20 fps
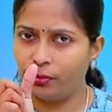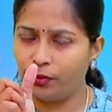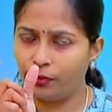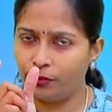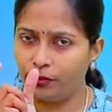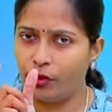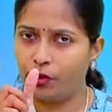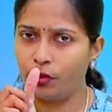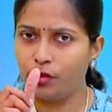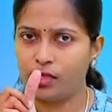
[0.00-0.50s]

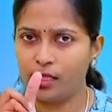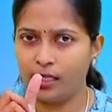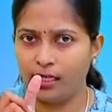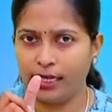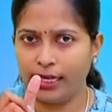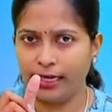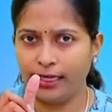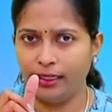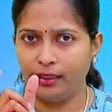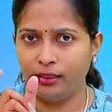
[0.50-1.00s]
before the
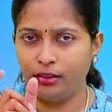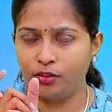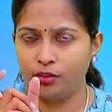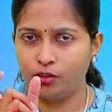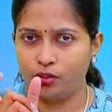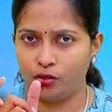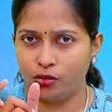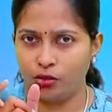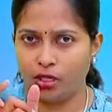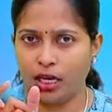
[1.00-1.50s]
line
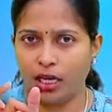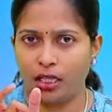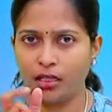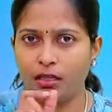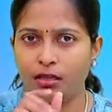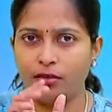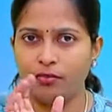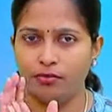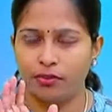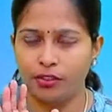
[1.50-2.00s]

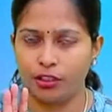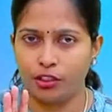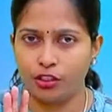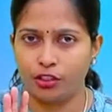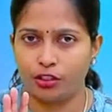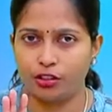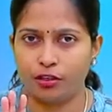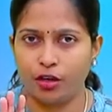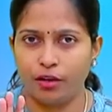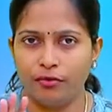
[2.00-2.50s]
together,
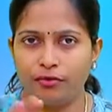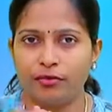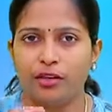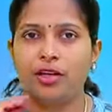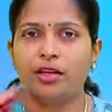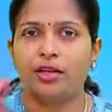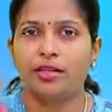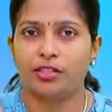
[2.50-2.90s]
finish it off,